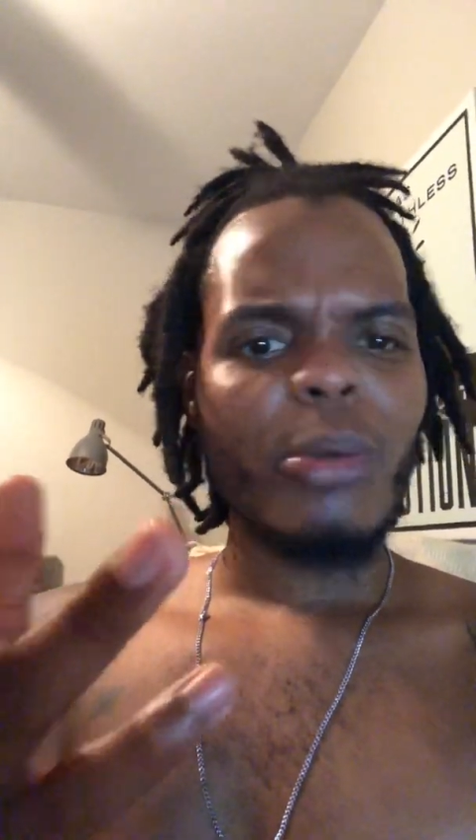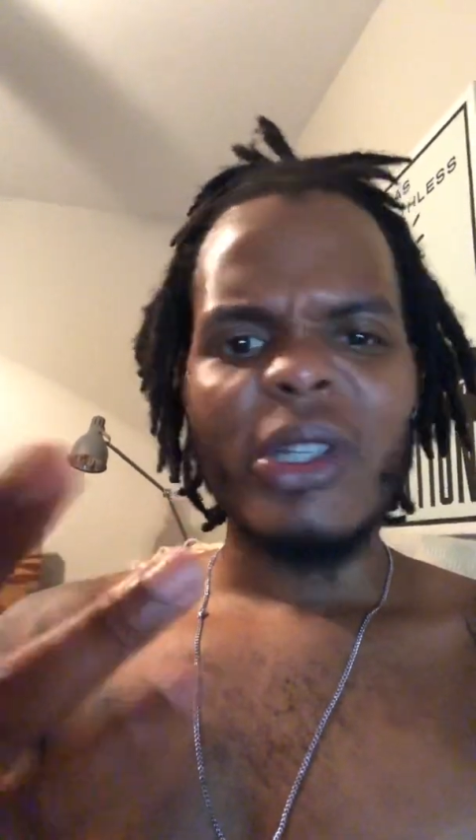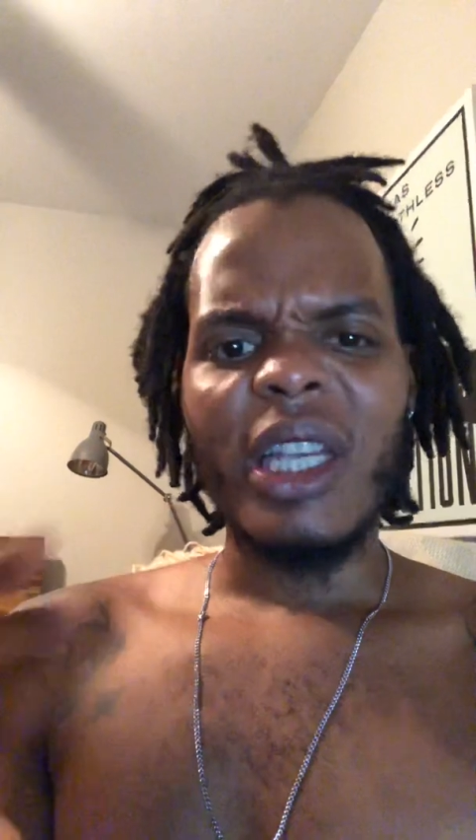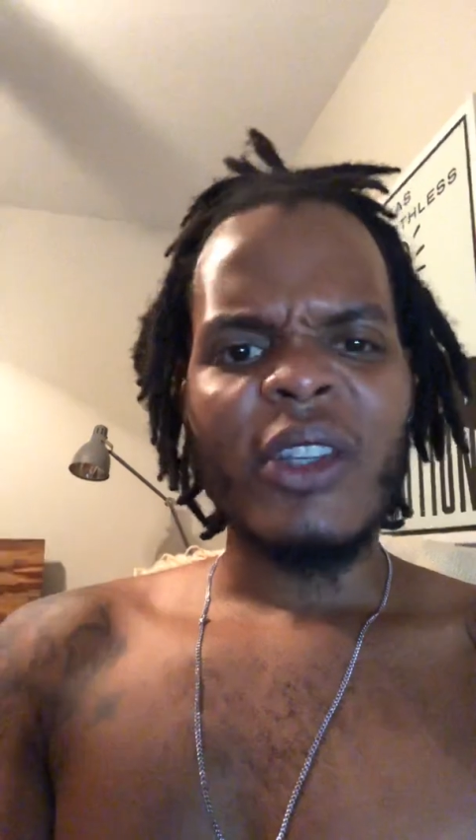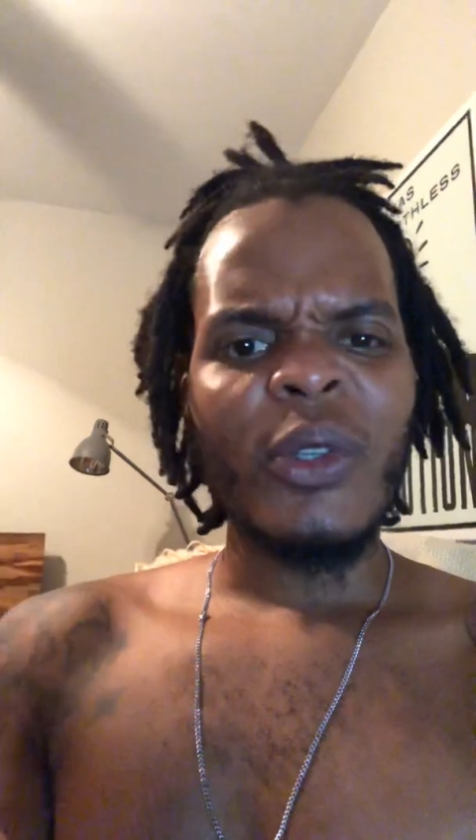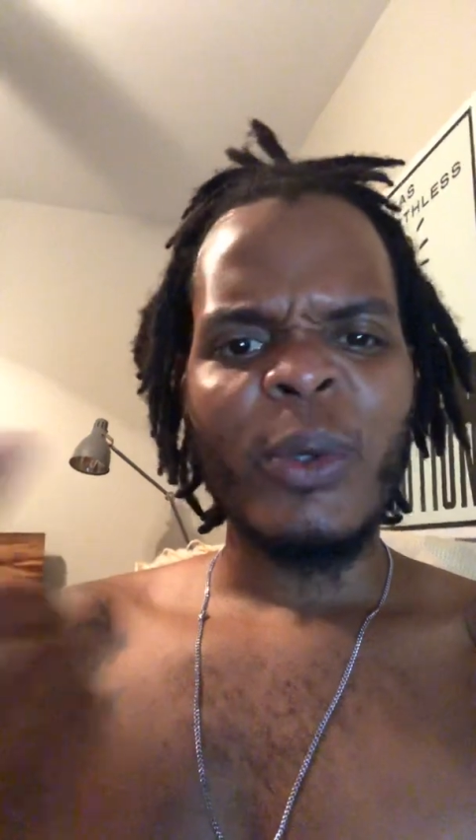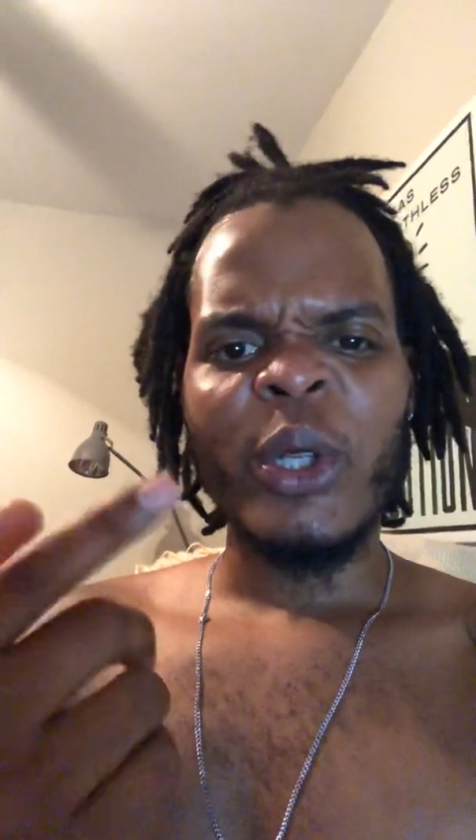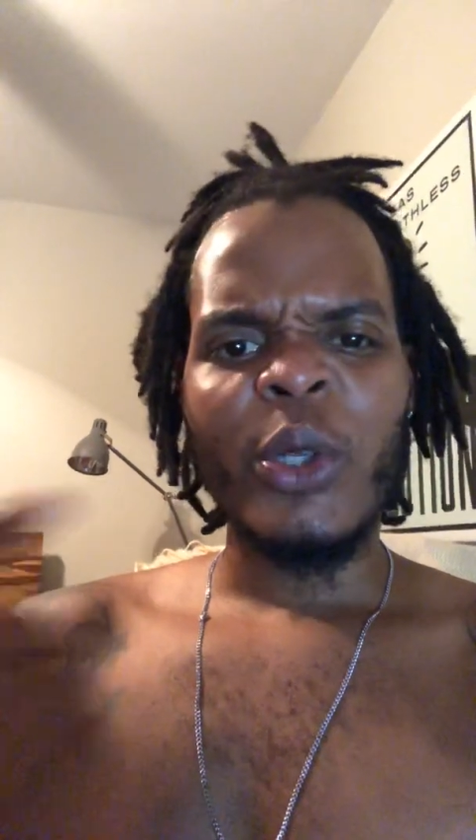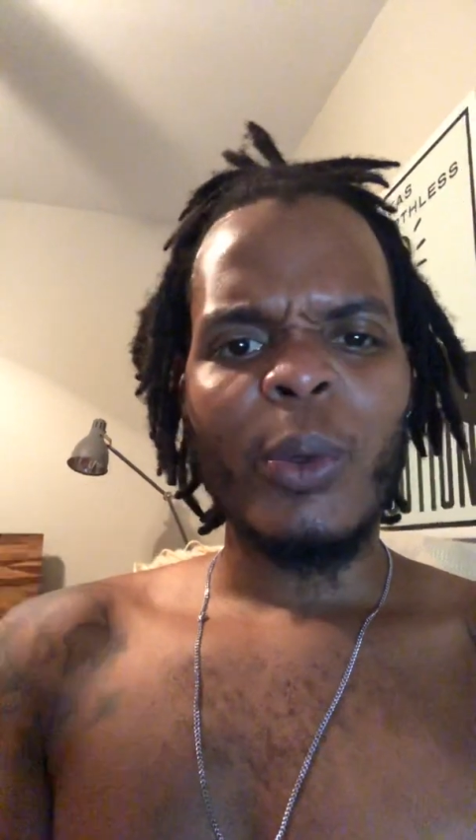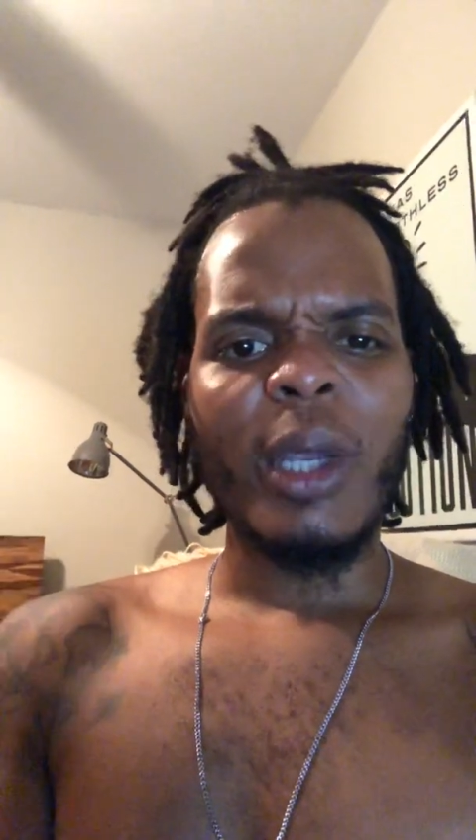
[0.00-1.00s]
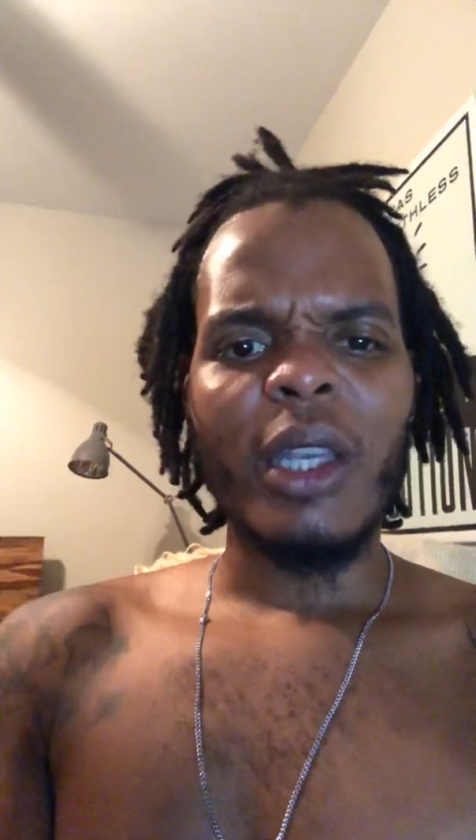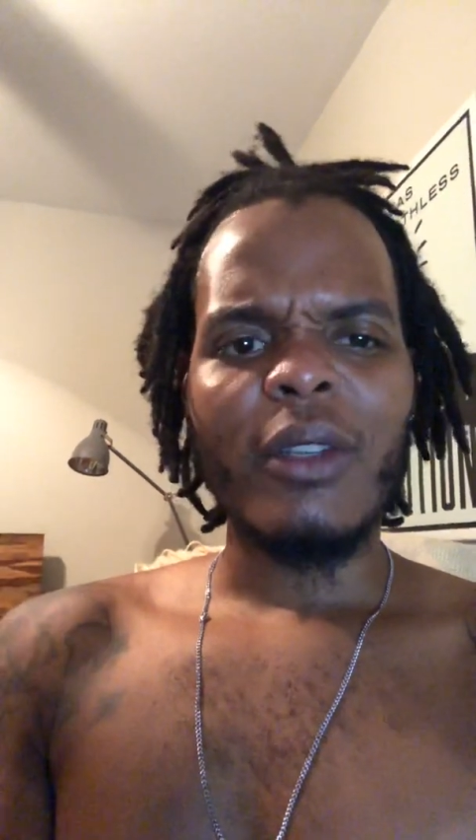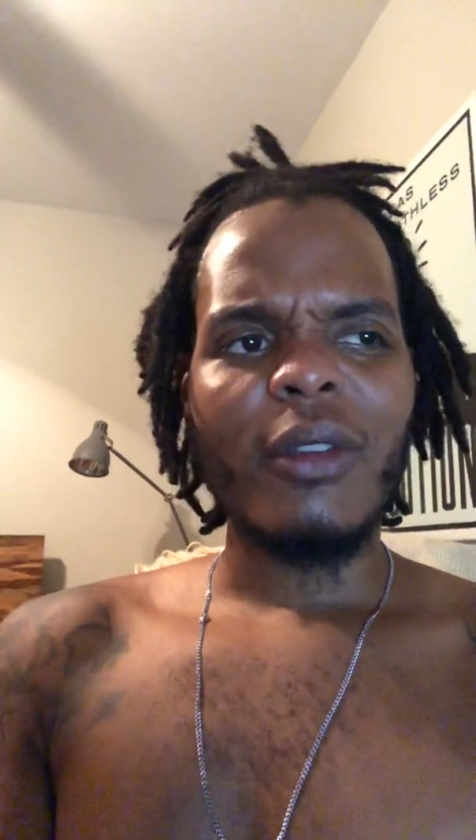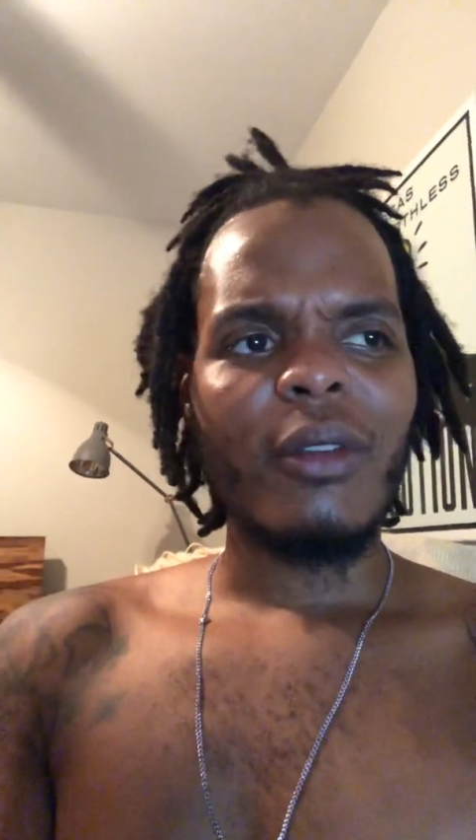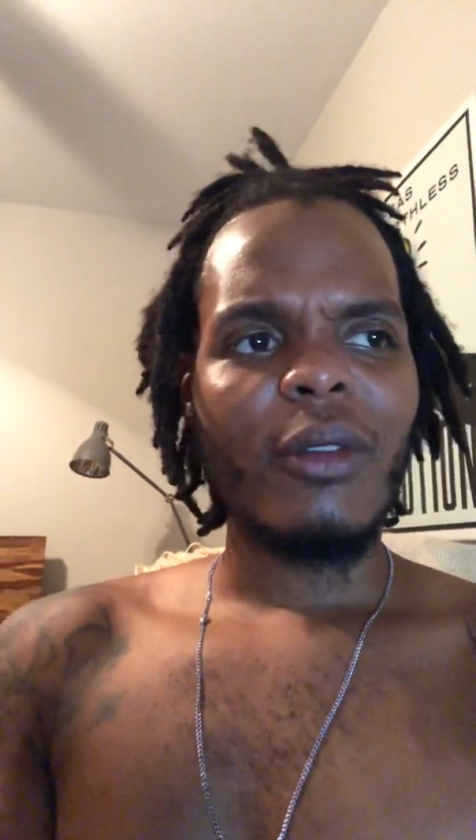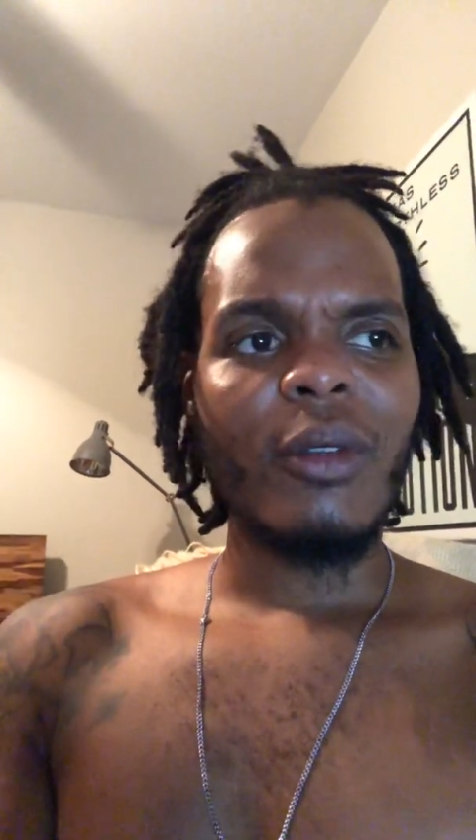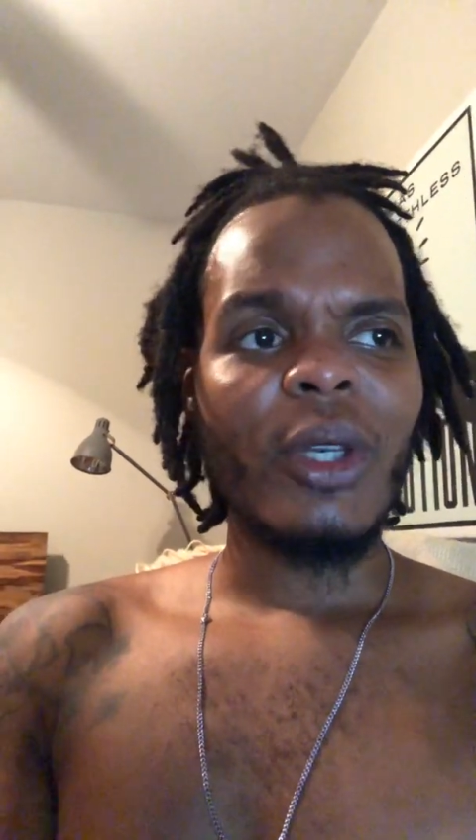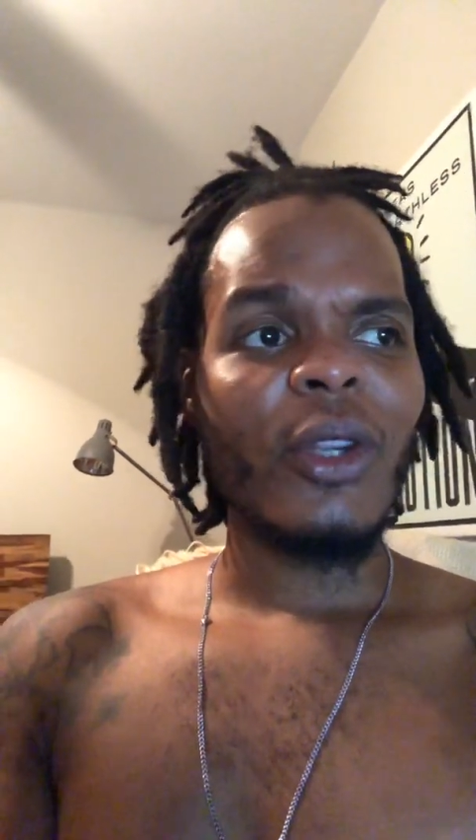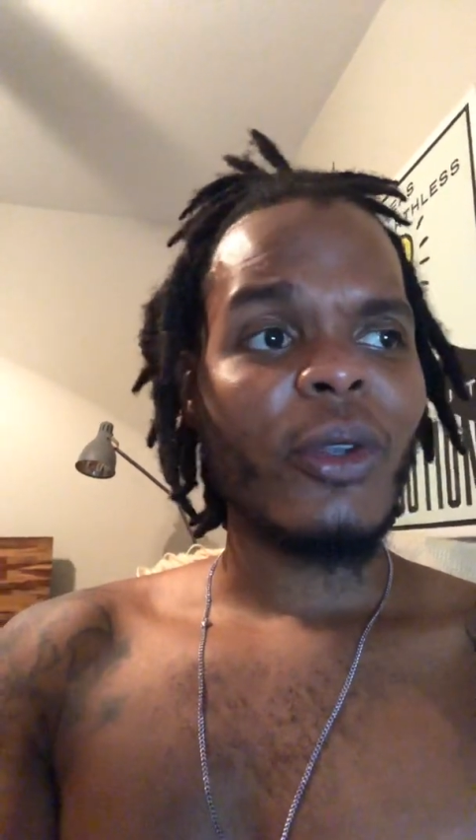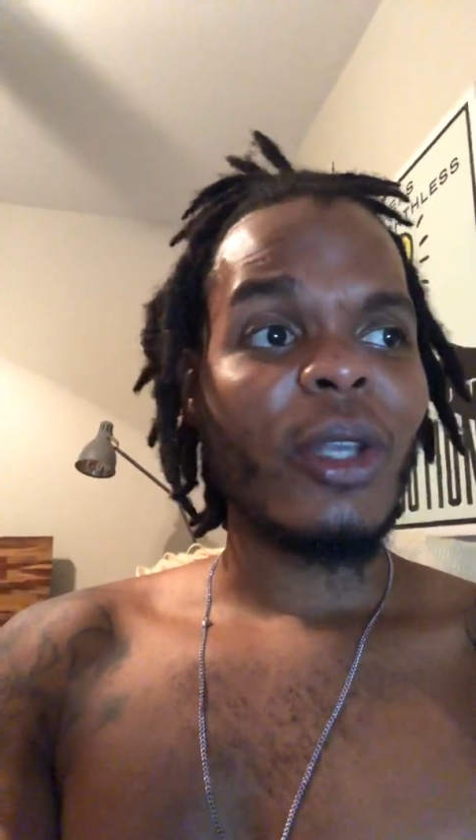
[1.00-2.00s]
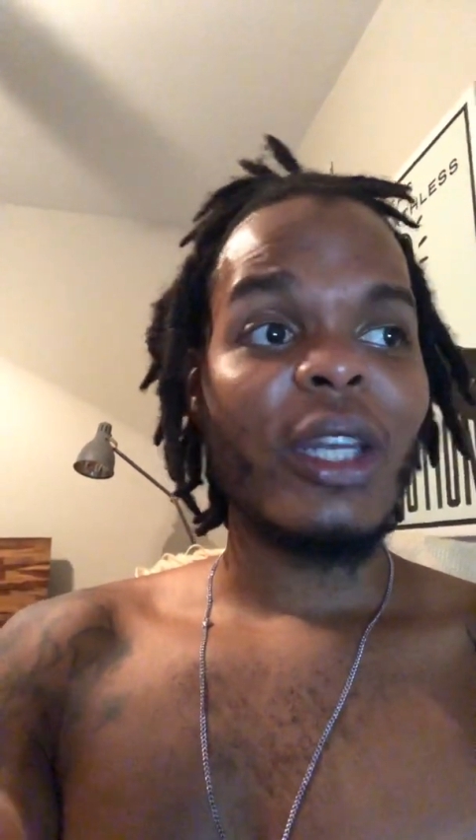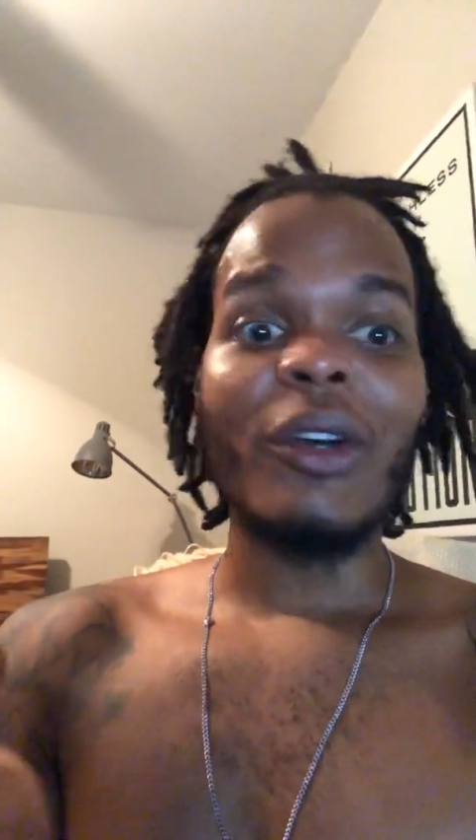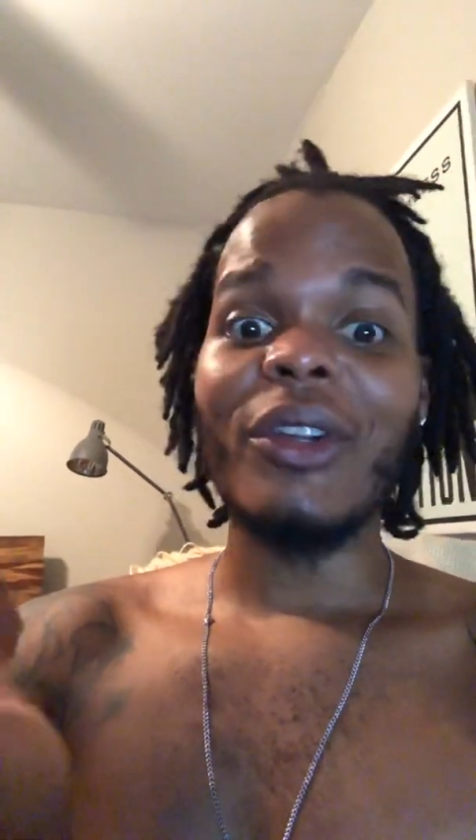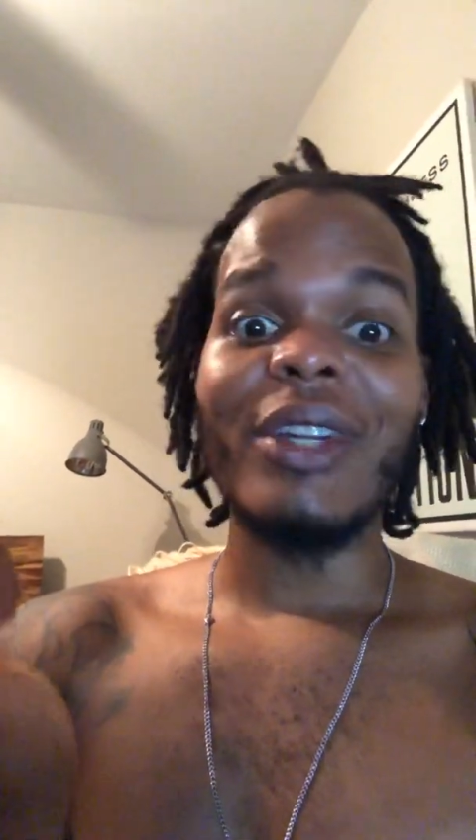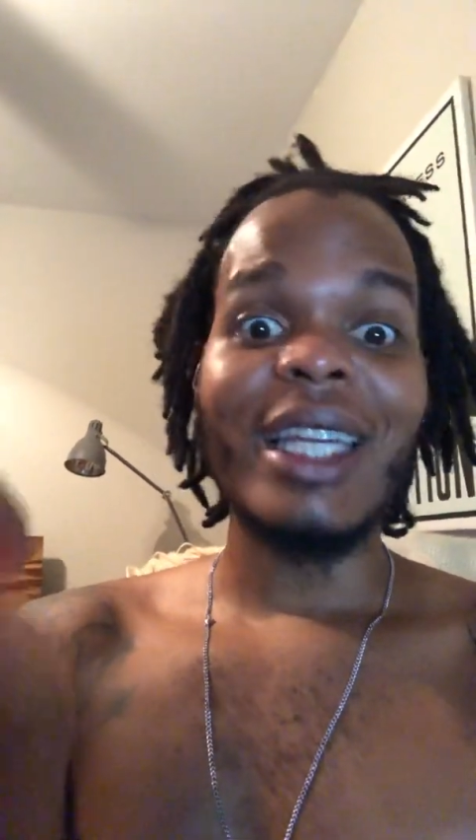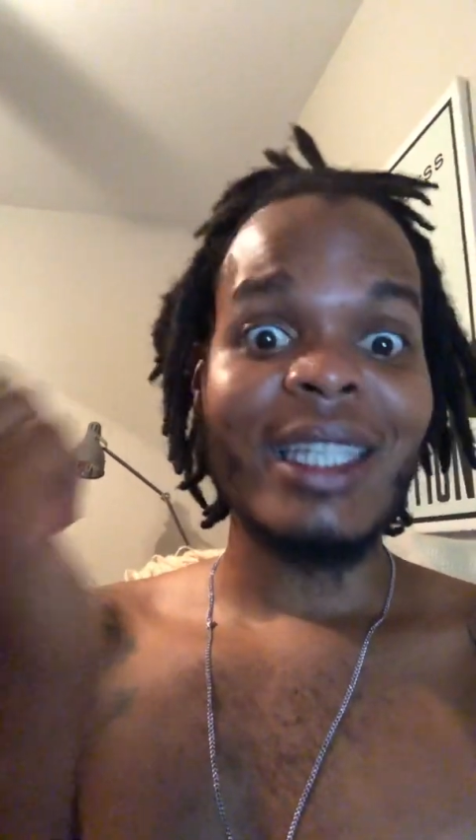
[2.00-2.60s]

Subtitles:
has two entryways. You can either get on this